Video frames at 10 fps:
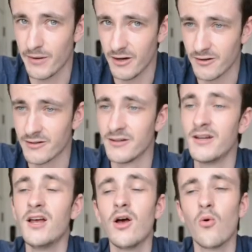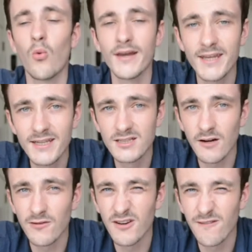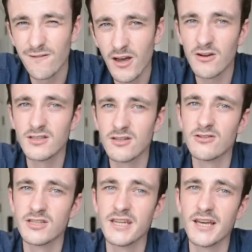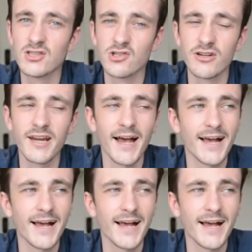better, when he suffered a very serious knee injury